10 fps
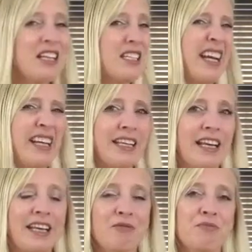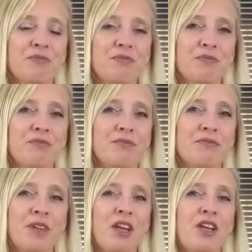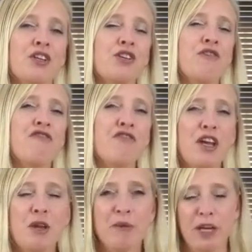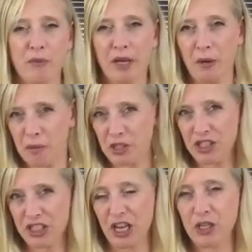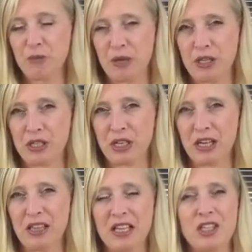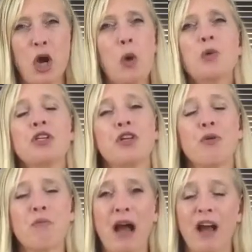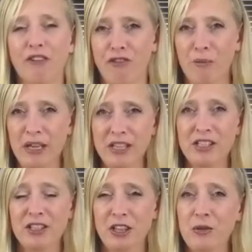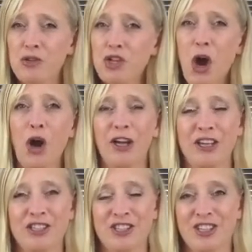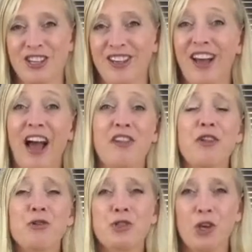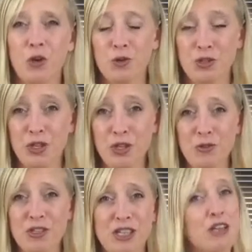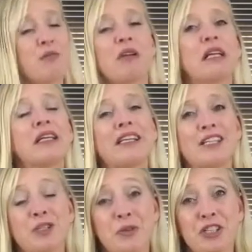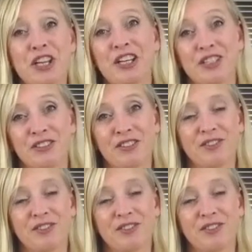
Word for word: Secondly, do you fear becoming a pushy salesperson and that's holding you back from hitting those targets and those goals that you desperately need to achieve?